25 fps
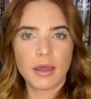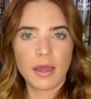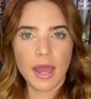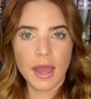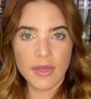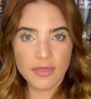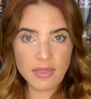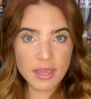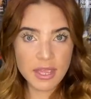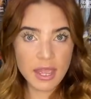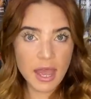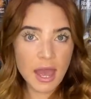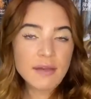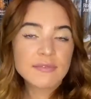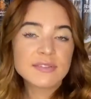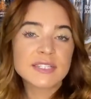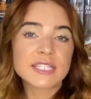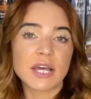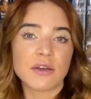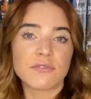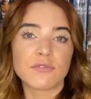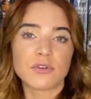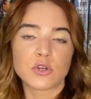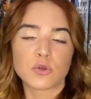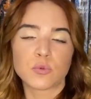and they have
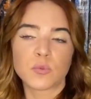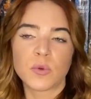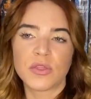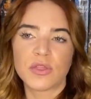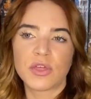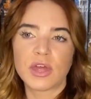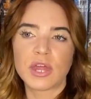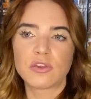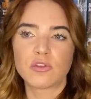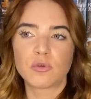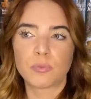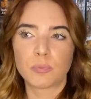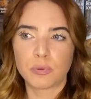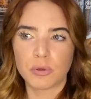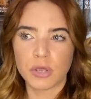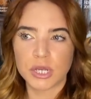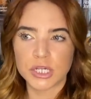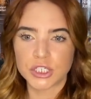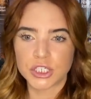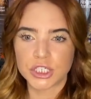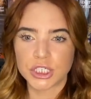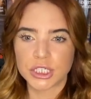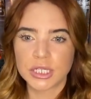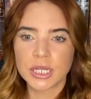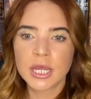suffered with
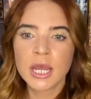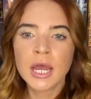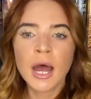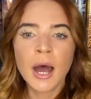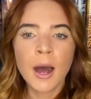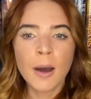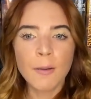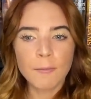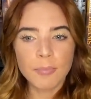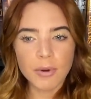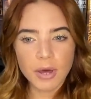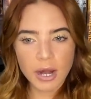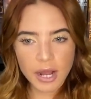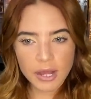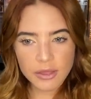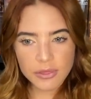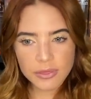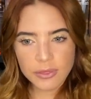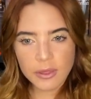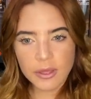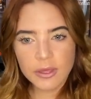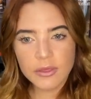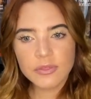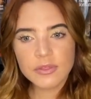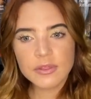depression, but I
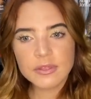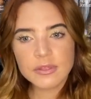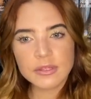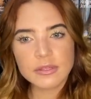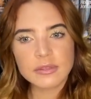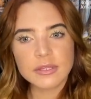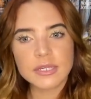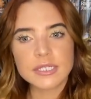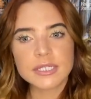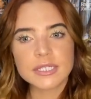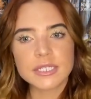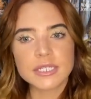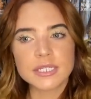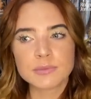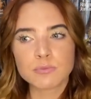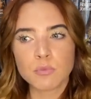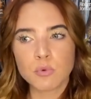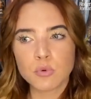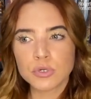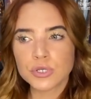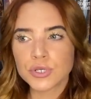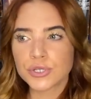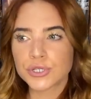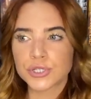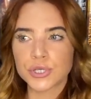think that this is
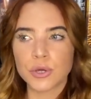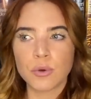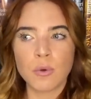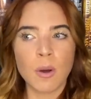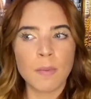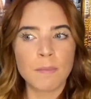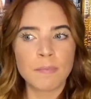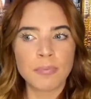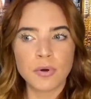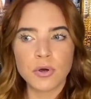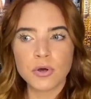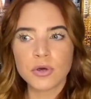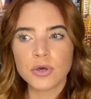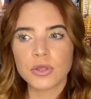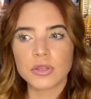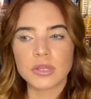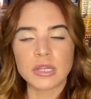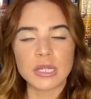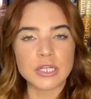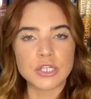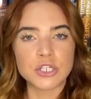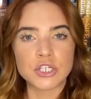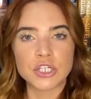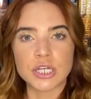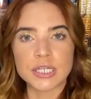more so a book
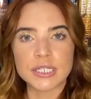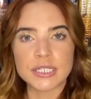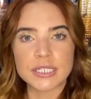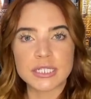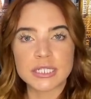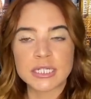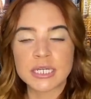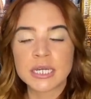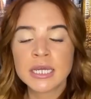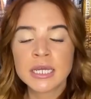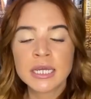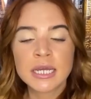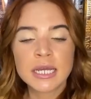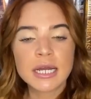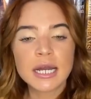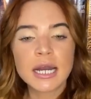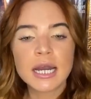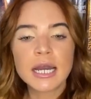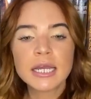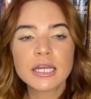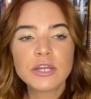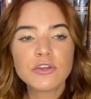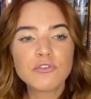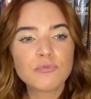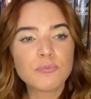that just
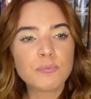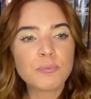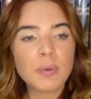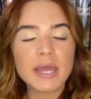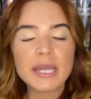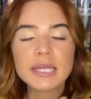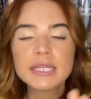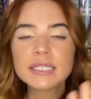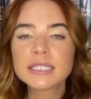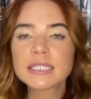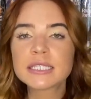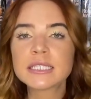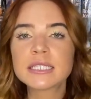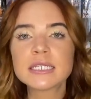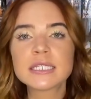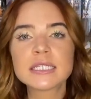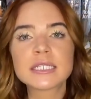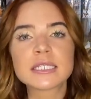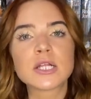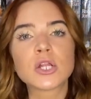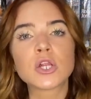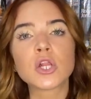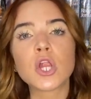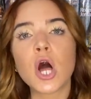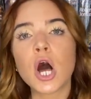kind of paints this
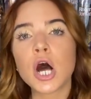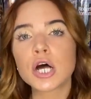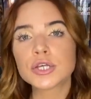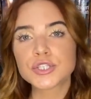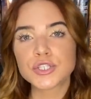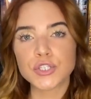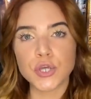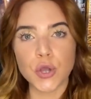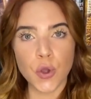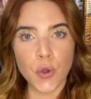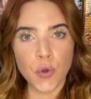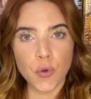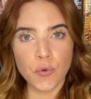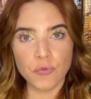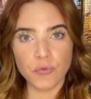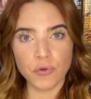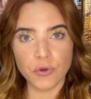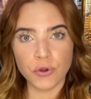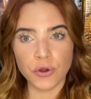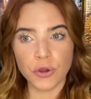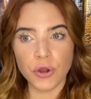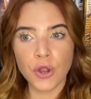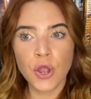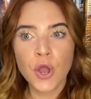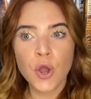gloss
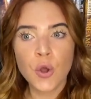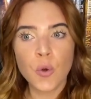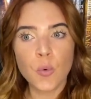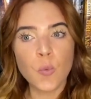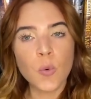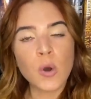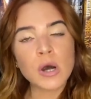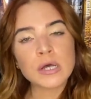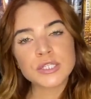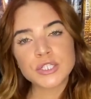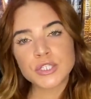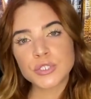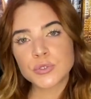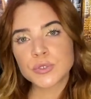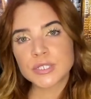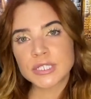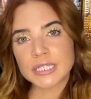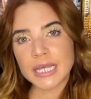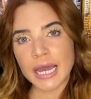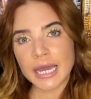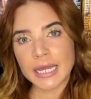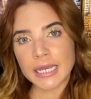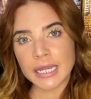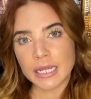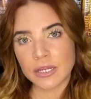over what
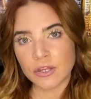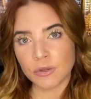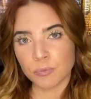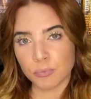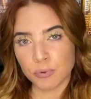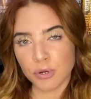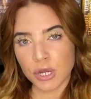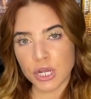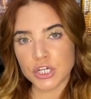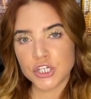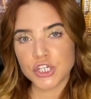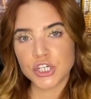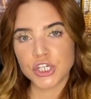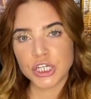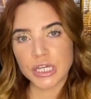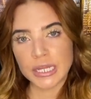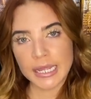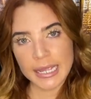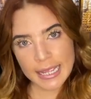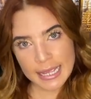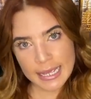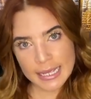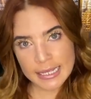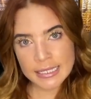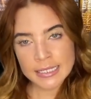suicide and depression
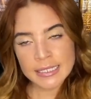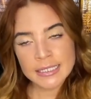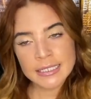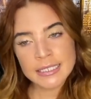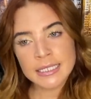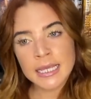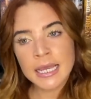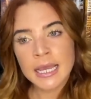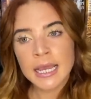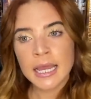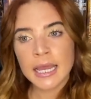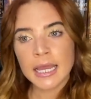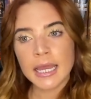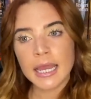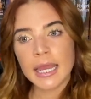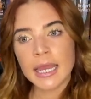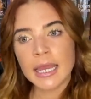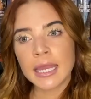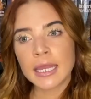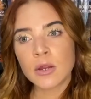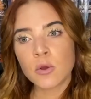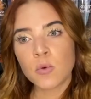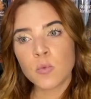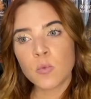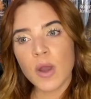is
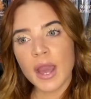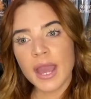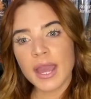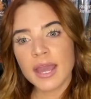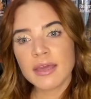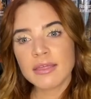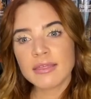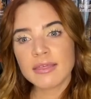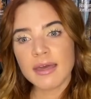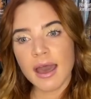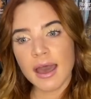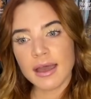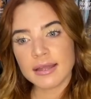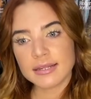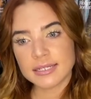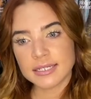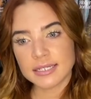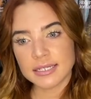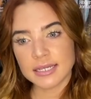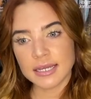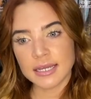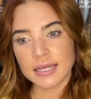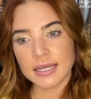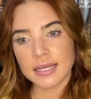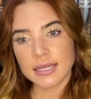in a way that
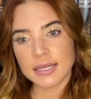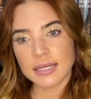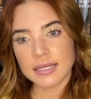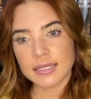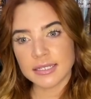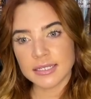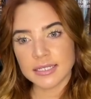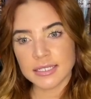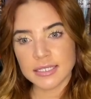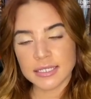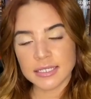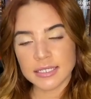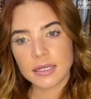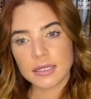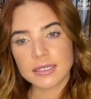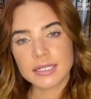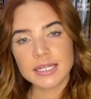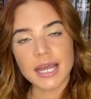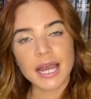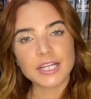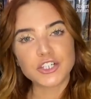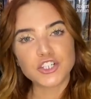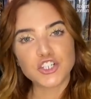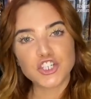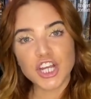is
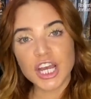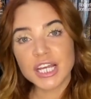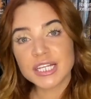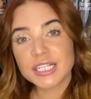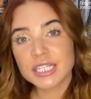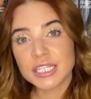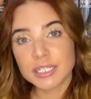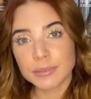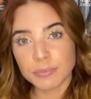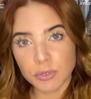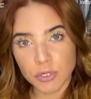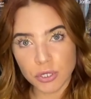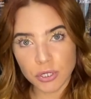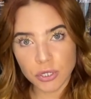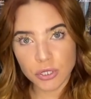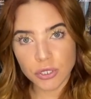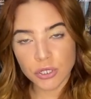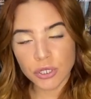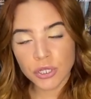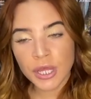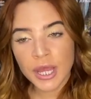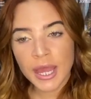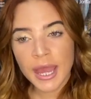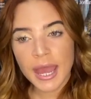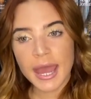
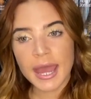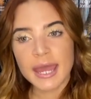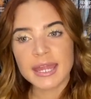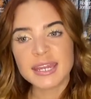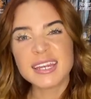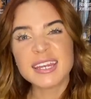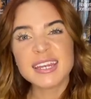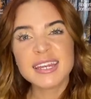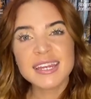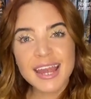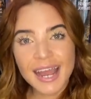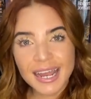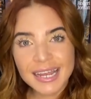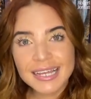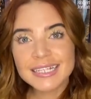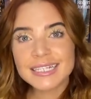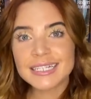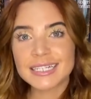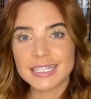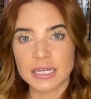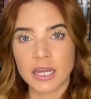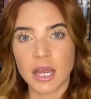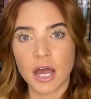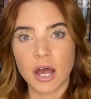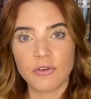digestible and nice
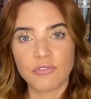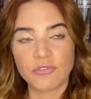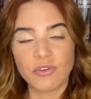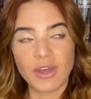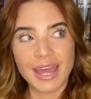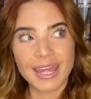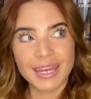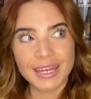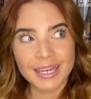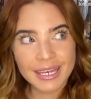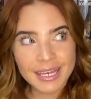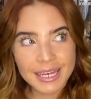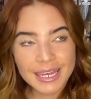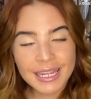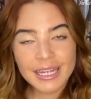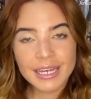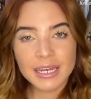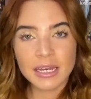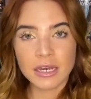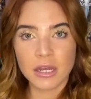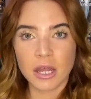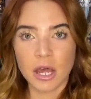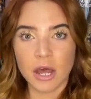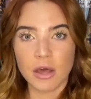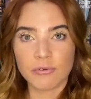enough and neat
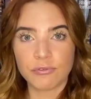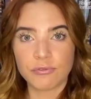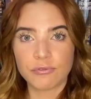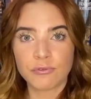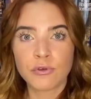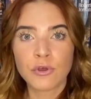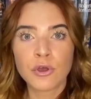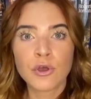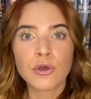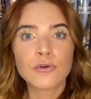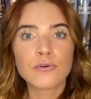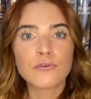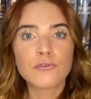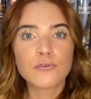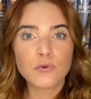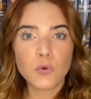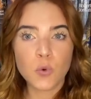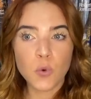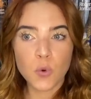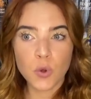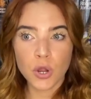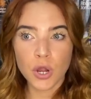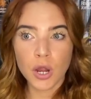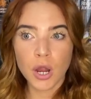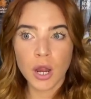enough
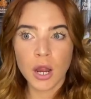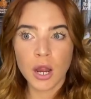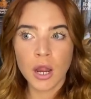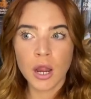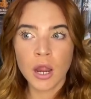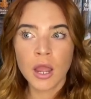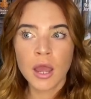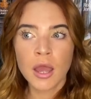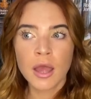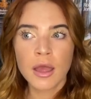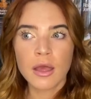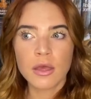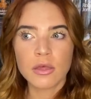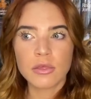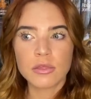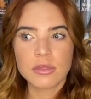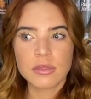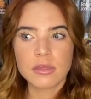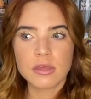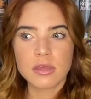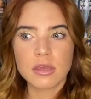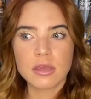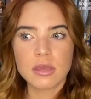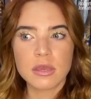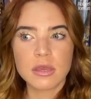for
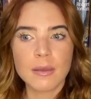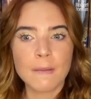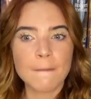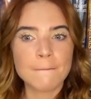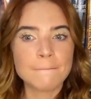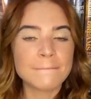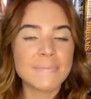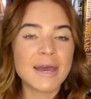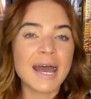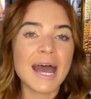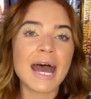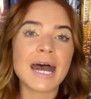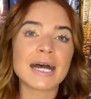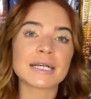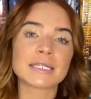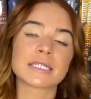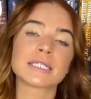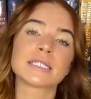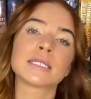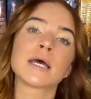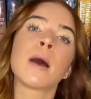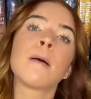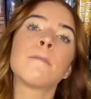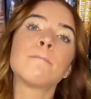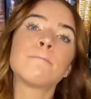the mass
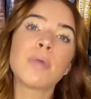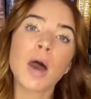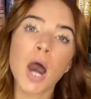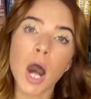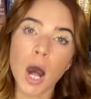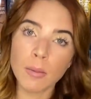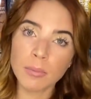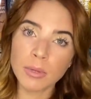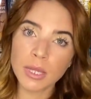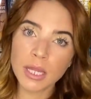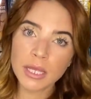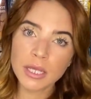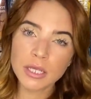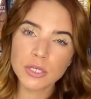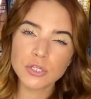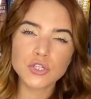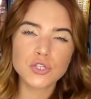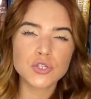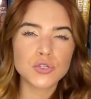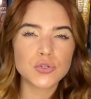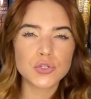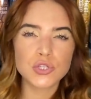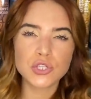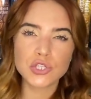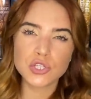public
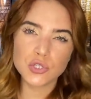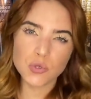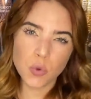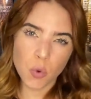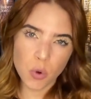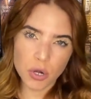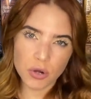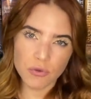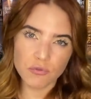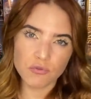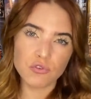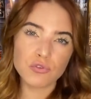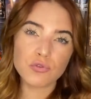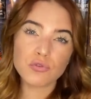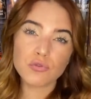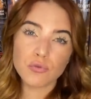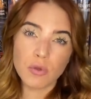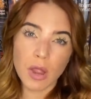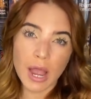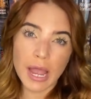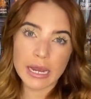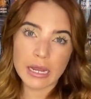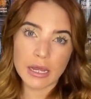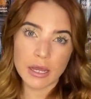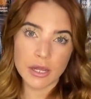to sort of
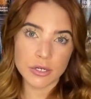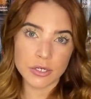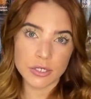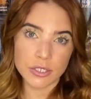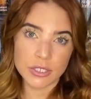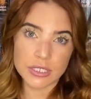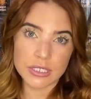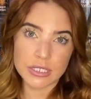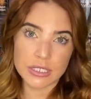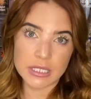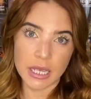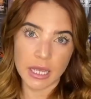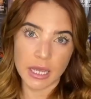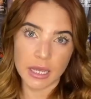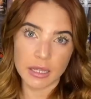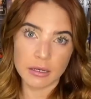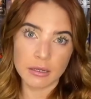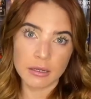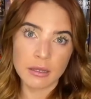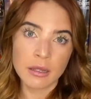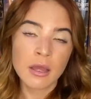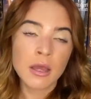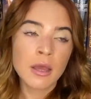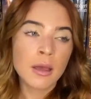try to understand.